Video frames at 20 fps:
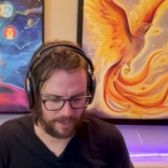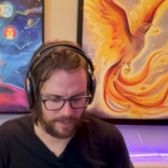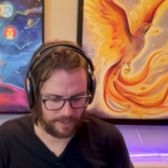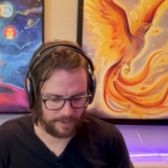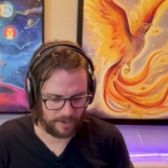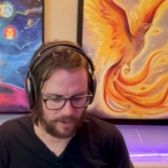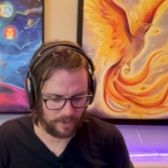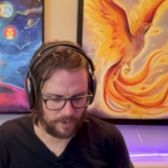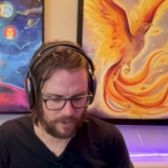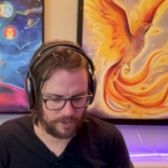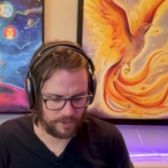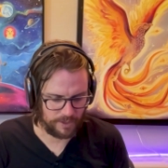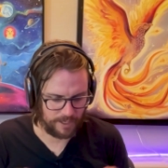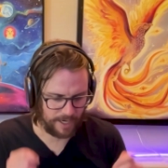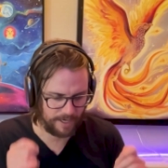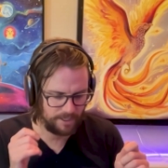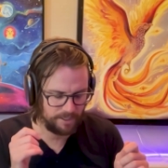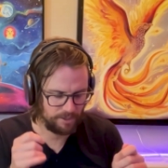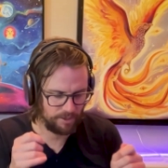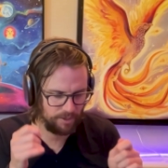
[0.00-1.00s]
And could you
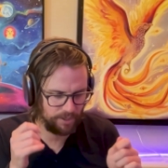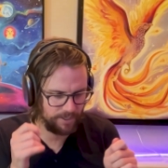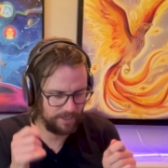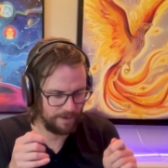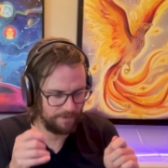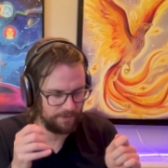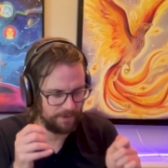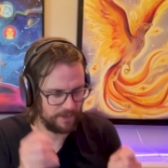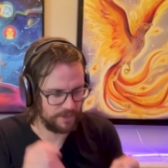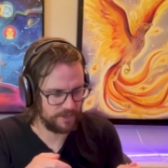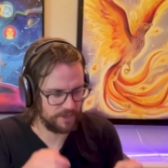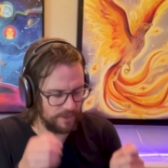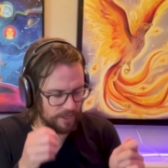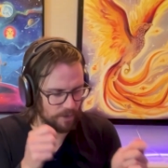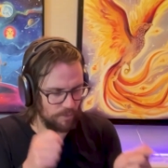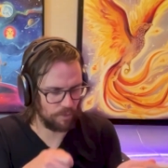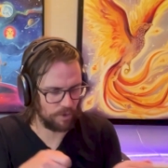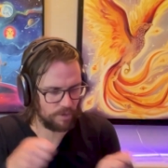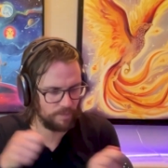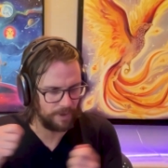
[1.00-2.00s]
take us through the definition,
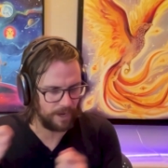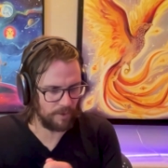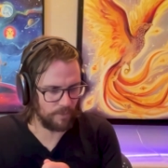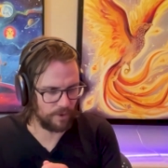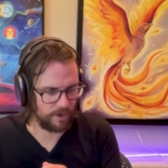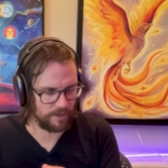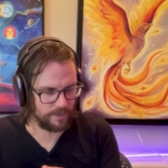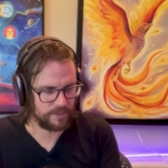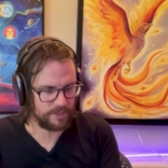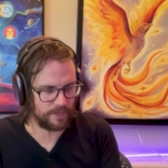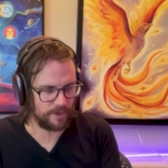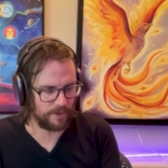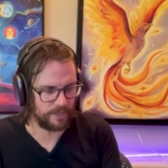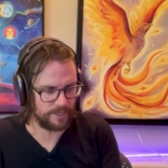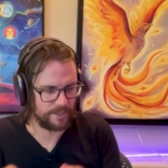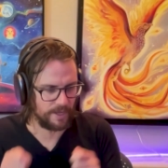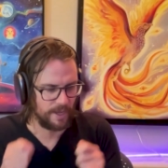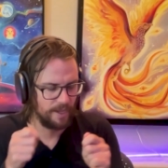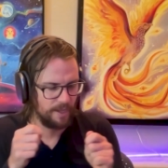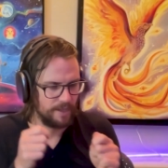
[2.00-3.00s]
like word by word? So
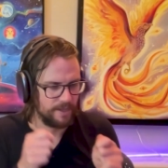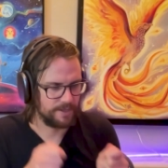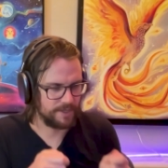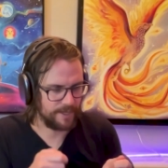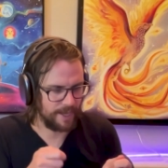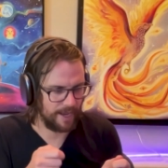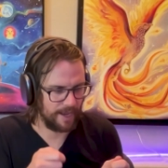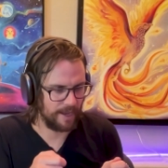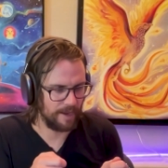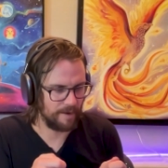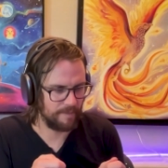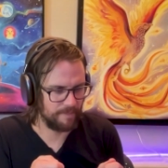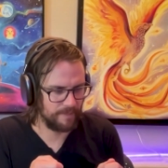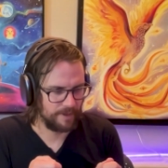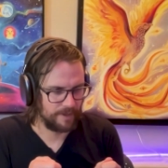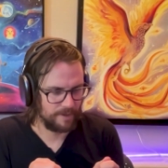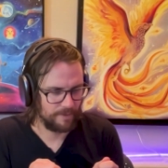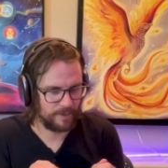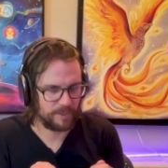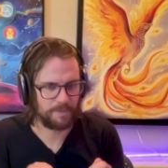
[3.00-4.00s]
it's scam,
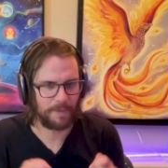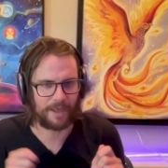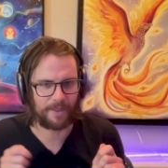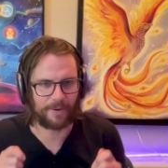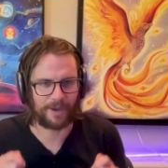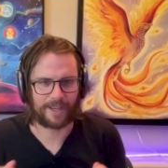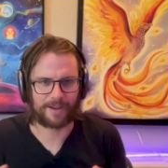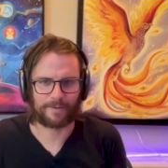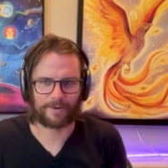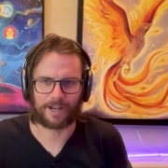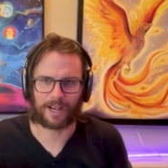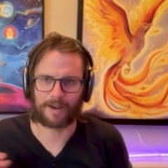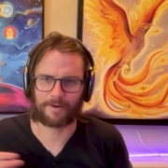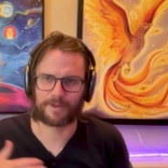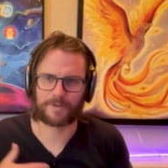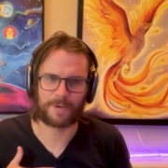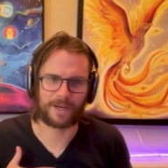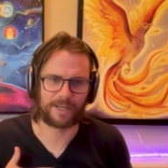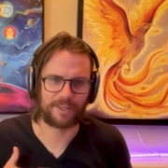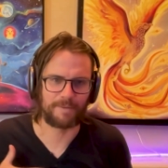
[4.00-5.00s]
which by the way, I
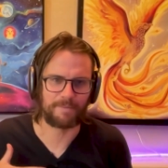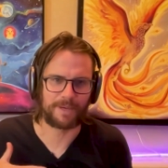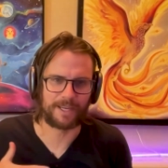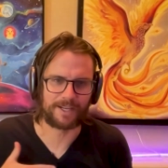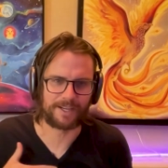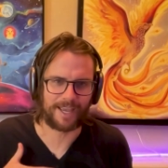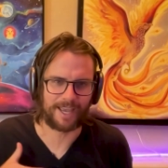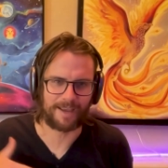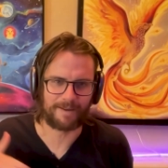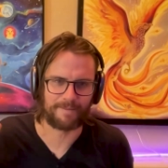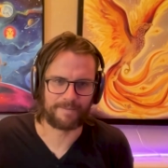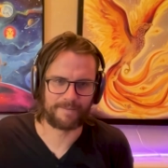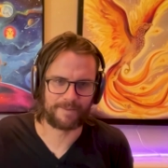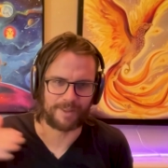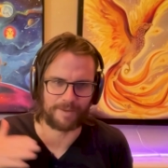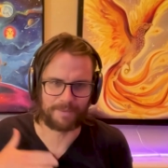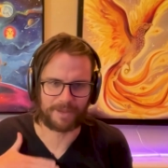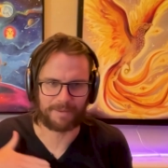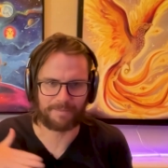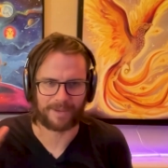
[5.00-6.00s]
respect the meme
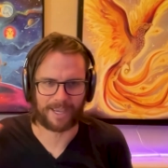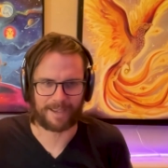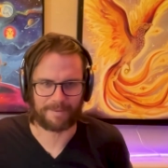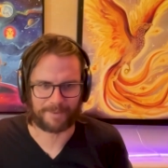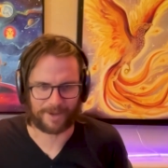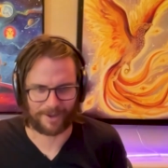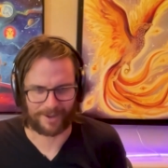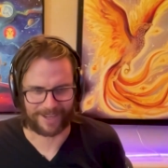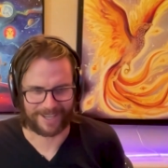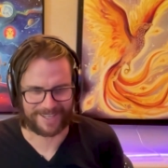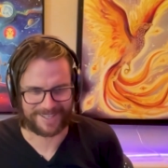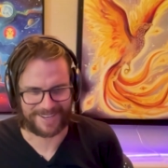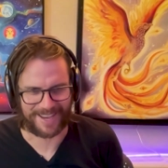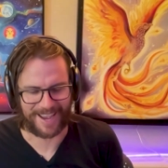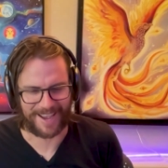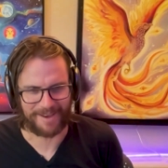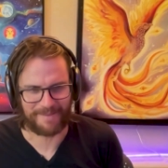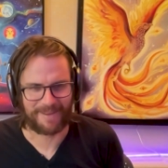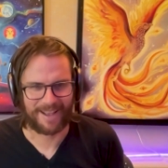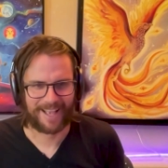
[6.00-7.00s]
game calling it
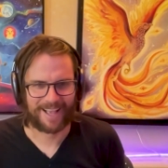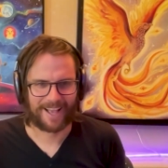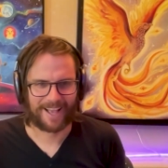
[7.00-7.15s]
scam.